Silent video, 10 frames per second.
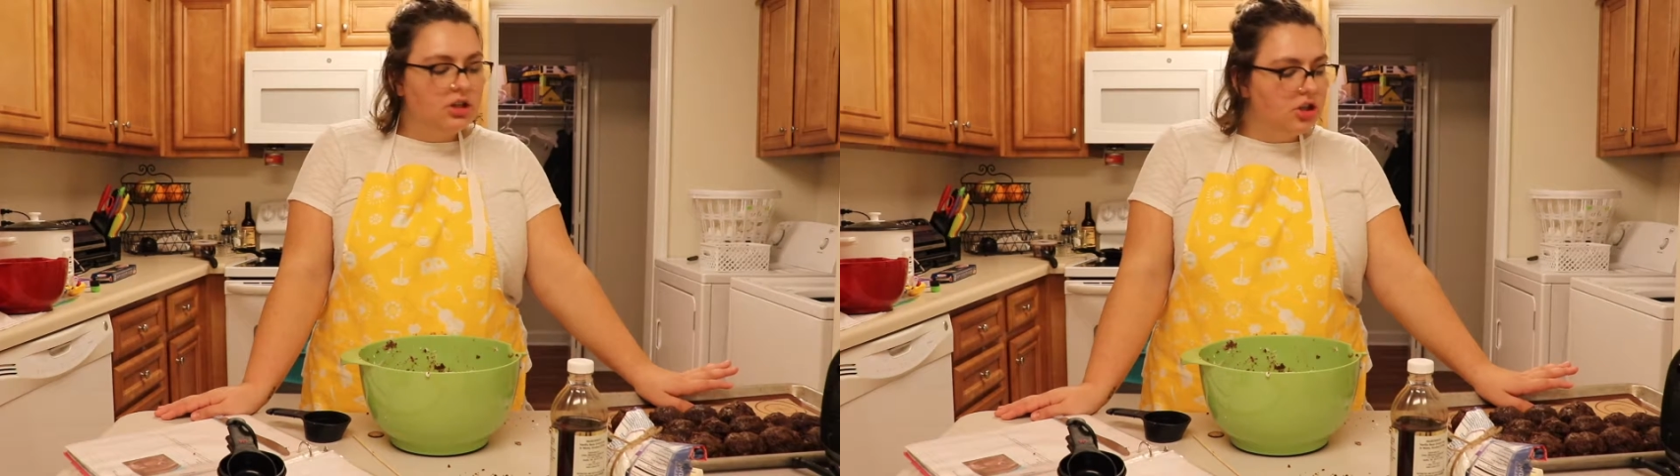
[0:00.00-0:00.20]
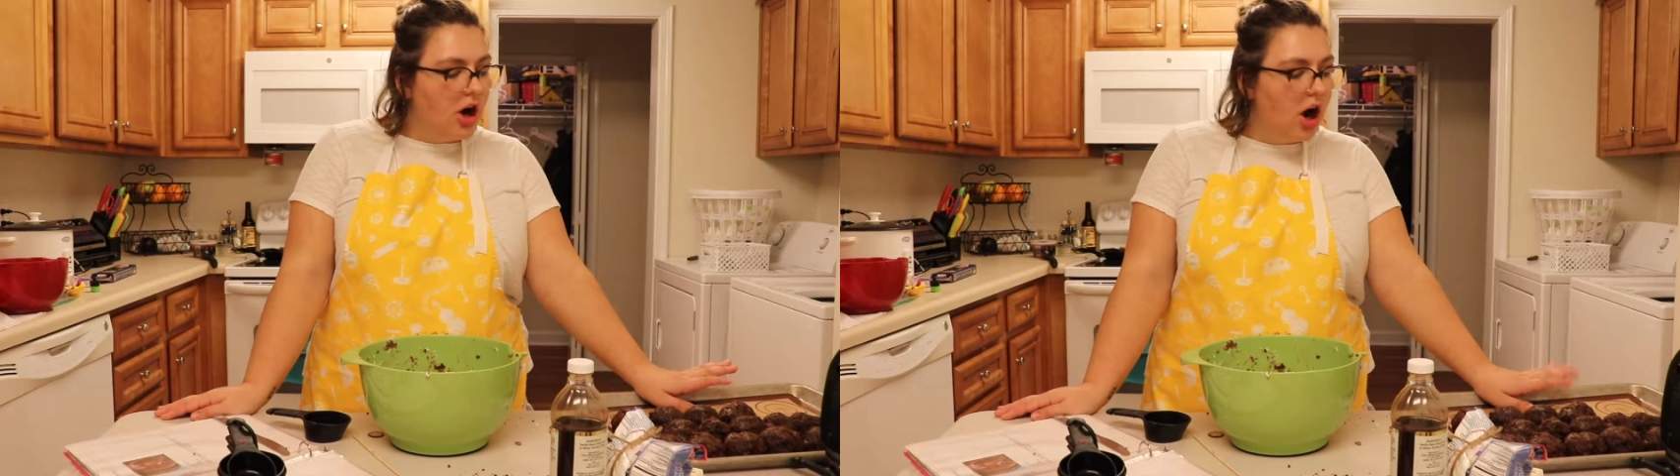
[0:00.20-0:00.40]

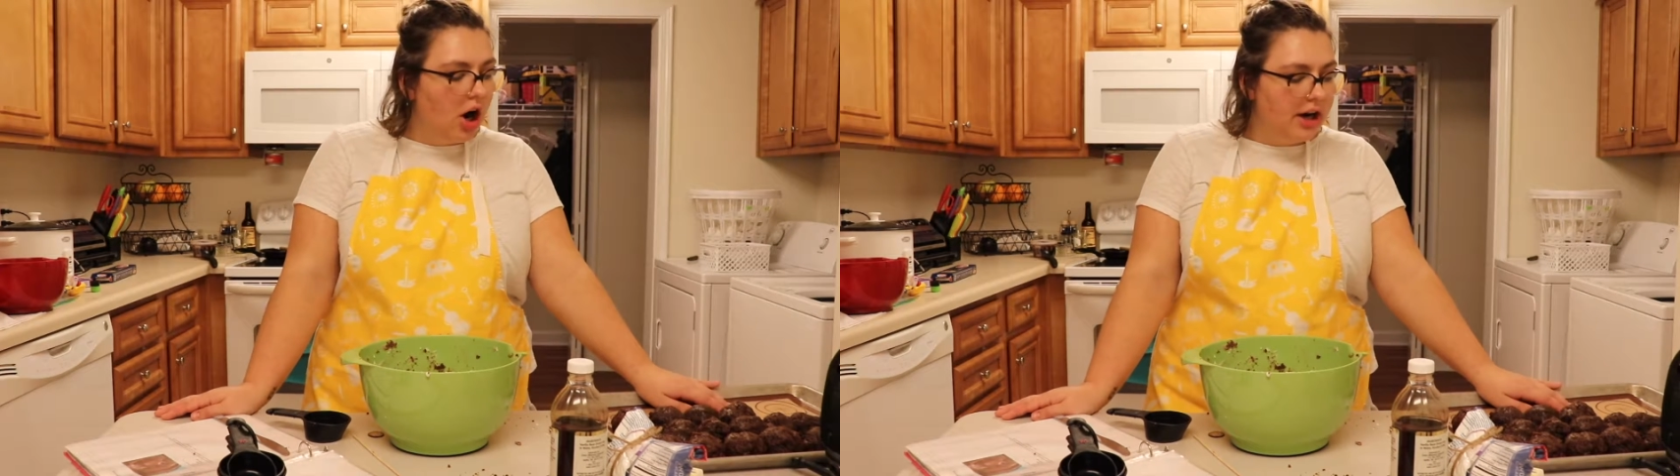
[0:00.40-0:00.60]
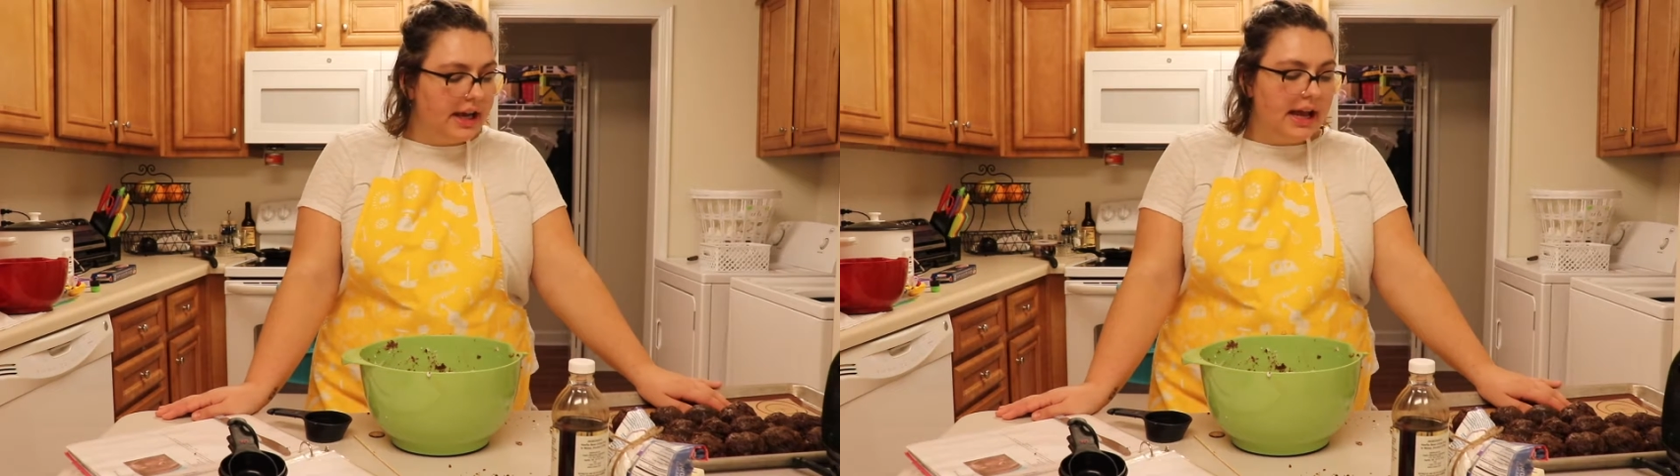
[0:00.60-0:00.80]
to
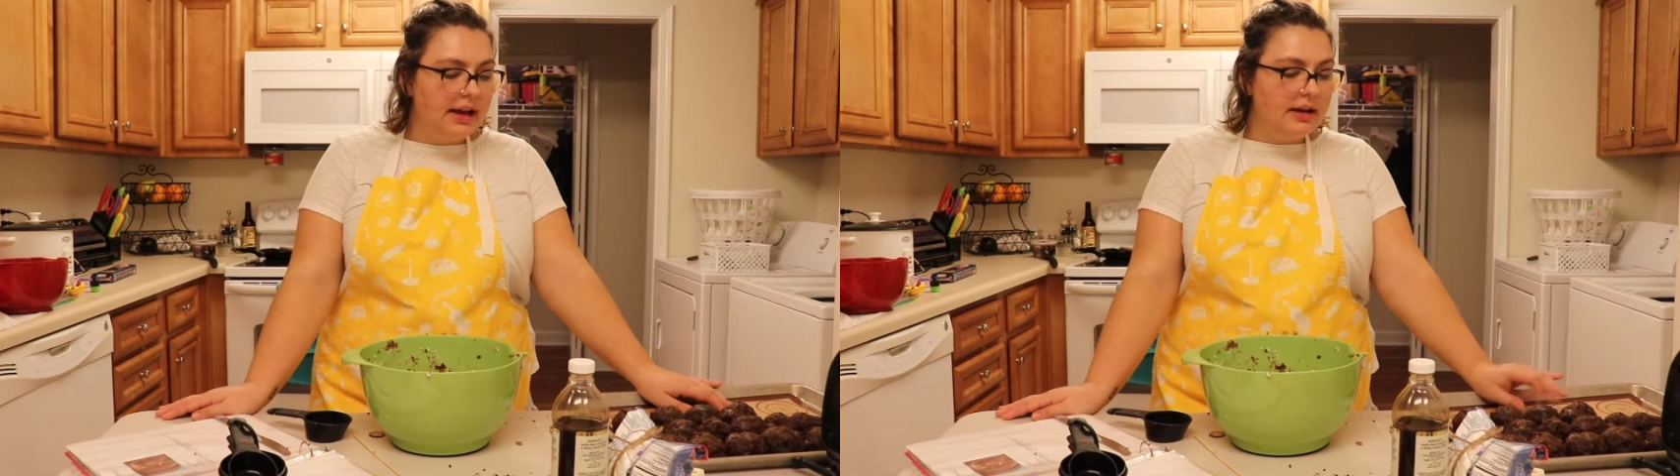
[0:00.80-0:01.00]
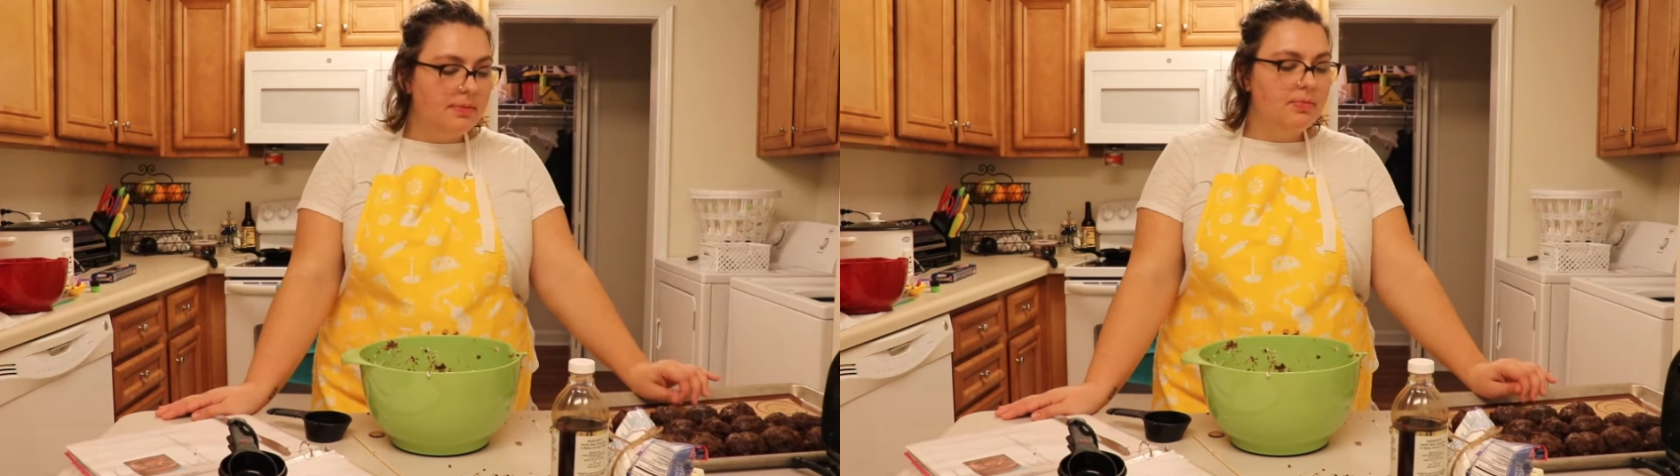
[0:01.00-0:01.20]

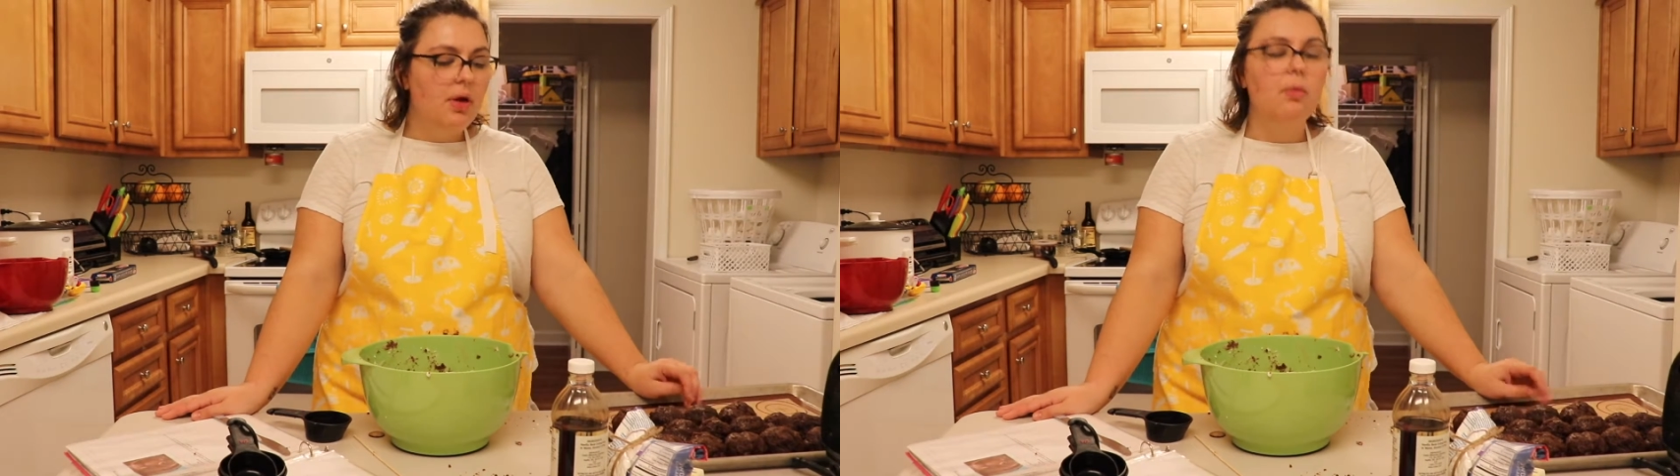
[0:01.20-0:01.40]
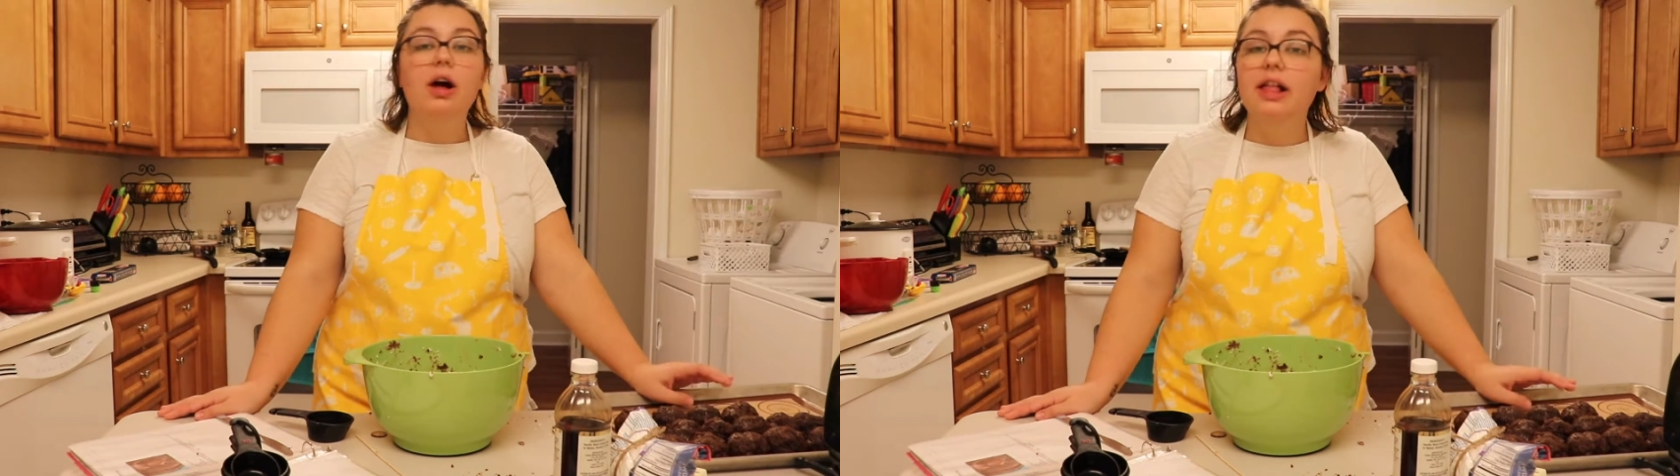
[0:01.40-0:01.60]
harden
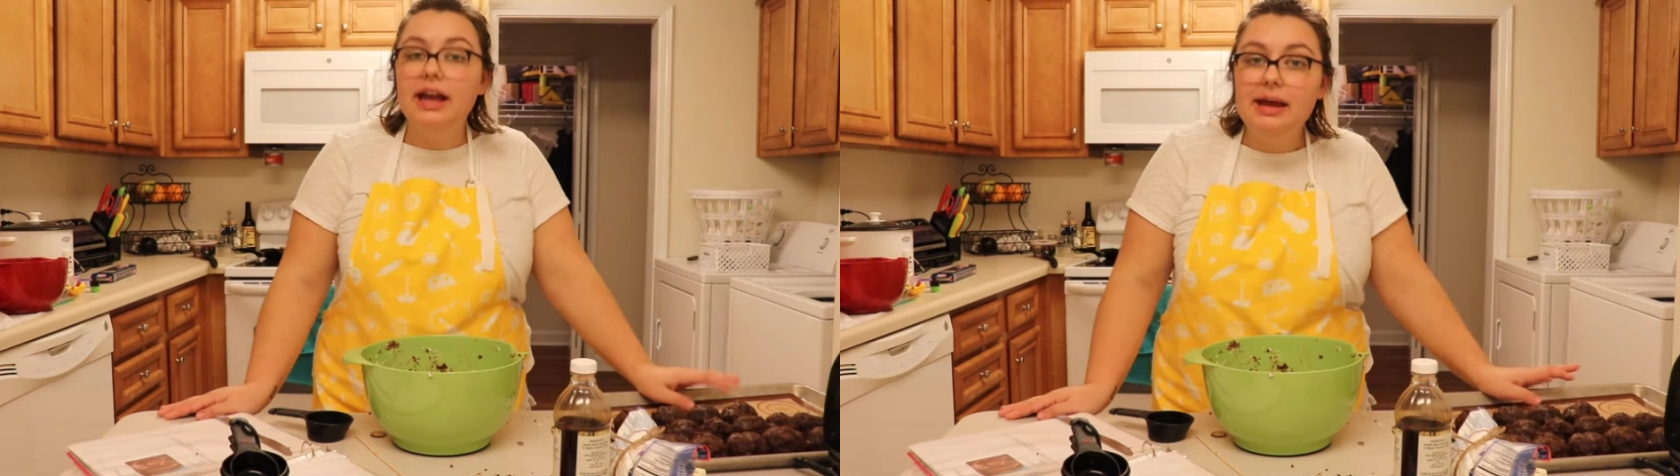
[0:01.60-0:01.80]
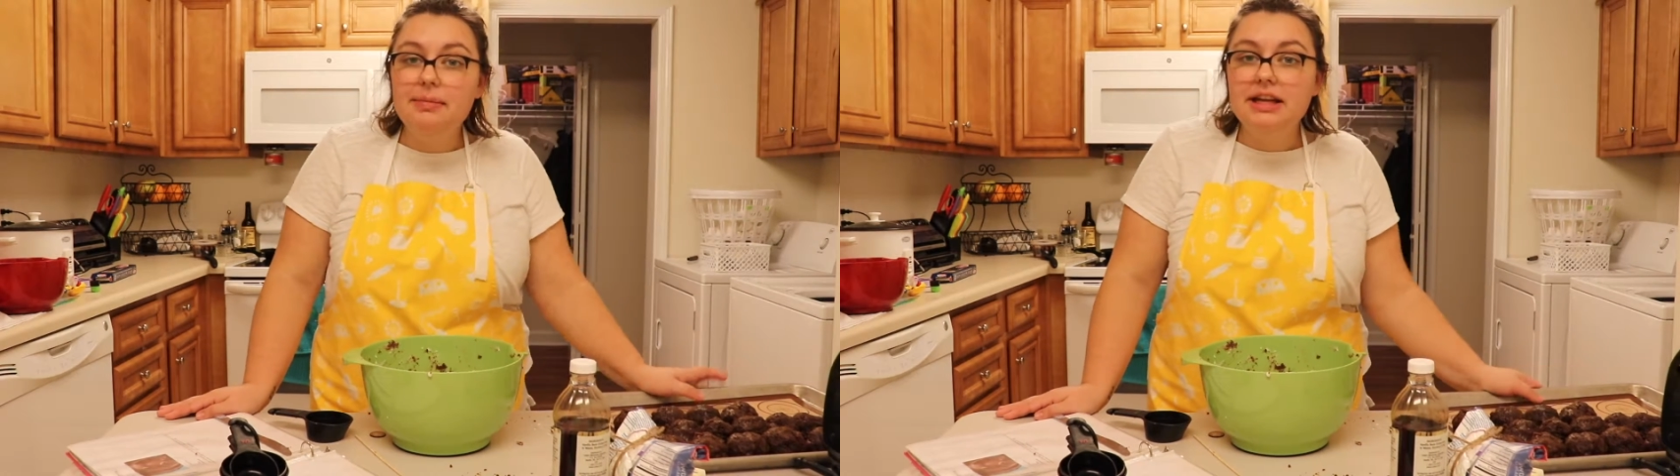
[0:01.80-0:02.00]
while
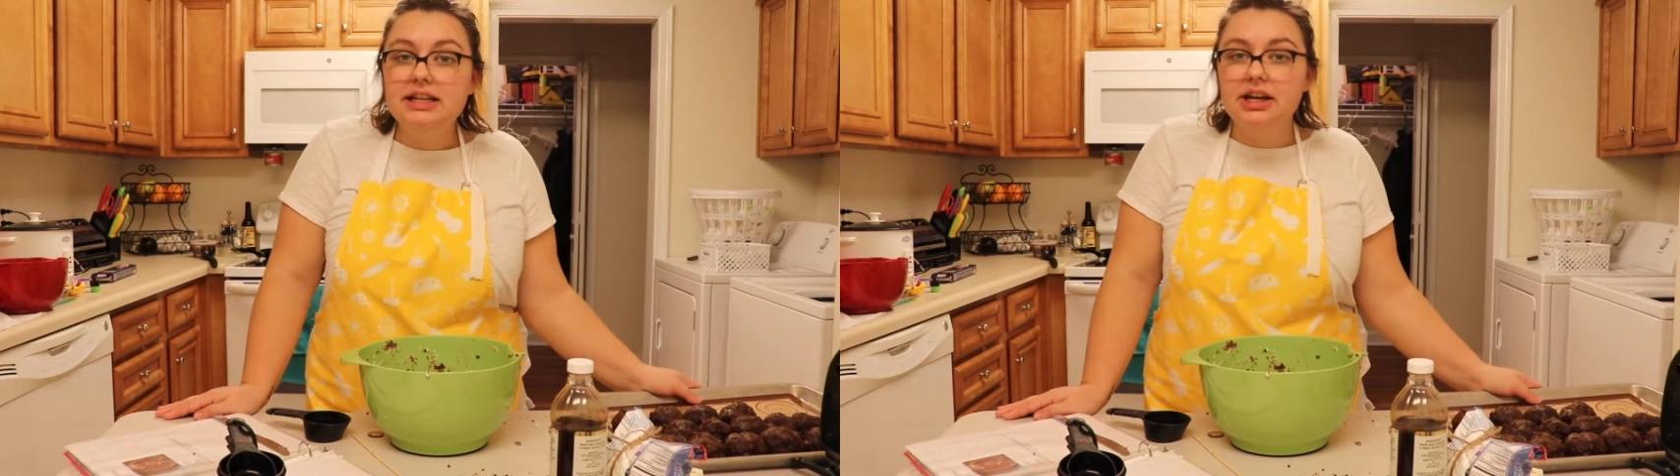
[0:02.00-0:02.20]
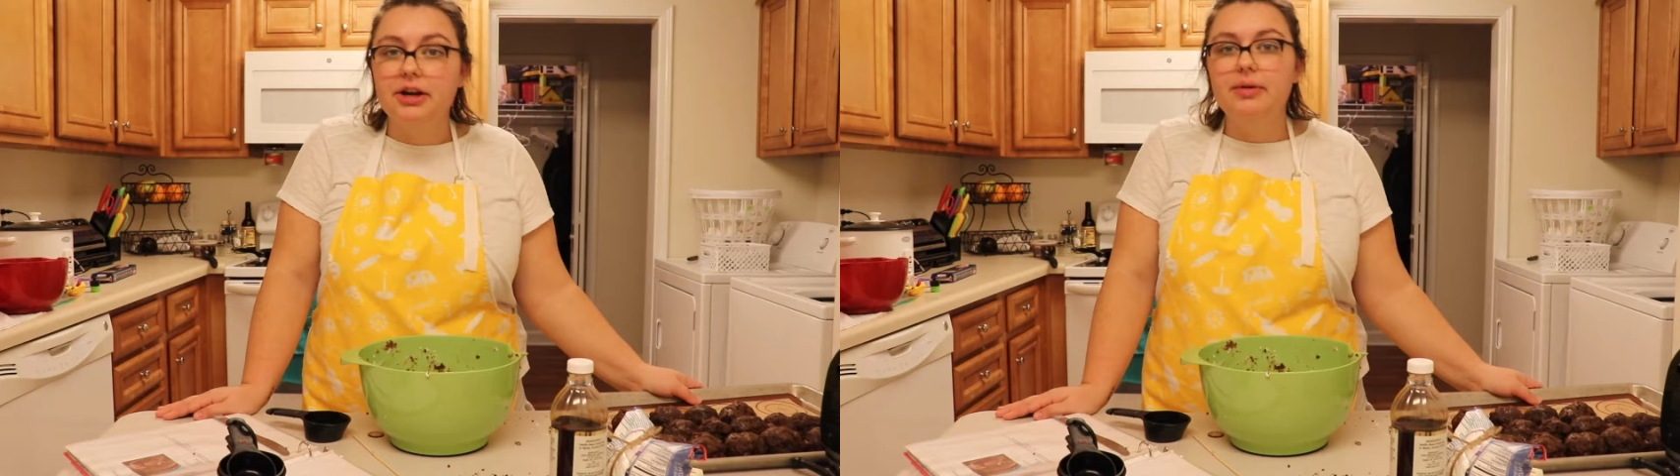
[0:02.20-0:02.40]
I eat my dinner,